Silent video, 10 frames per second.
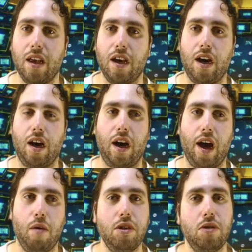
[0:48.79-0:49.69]
Uh,
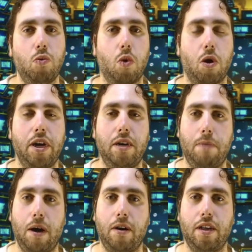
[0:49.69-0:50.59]
I wasn't worried
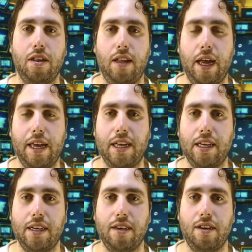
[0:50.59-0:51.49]
about it
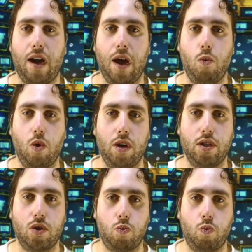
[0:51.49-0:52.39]
like I
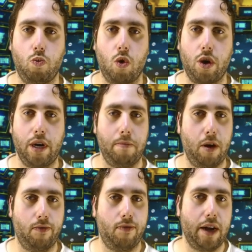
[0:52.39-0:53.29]
was worried
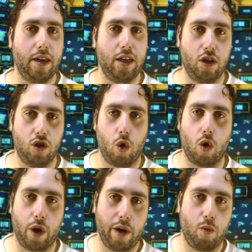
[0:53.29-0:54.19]
about finding
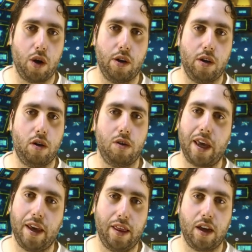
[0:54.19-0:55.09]
Dory, where
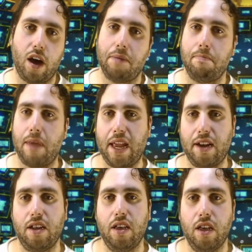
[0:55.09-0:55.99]
okay, they got a
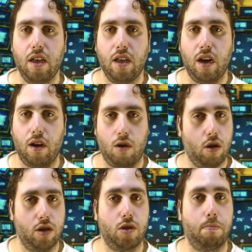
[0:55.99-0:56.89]
main uh,
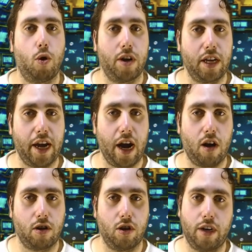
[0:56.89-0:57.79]
a supporting
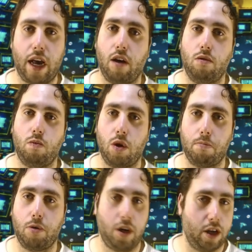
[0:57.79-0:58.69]
character. Now they're
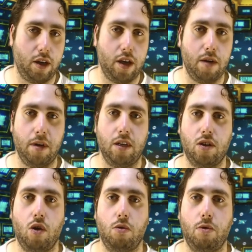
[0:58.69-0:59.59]
putting him in his
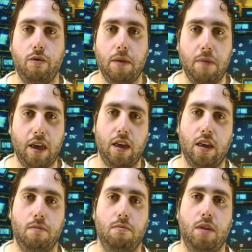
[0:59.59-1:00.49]
own movie, making
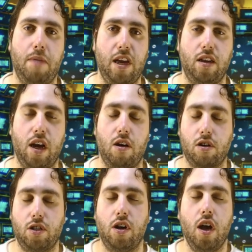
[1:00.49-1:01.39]
him the main
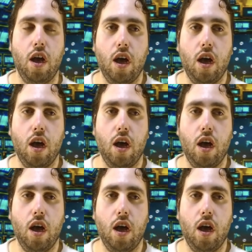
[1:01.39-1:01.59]
character.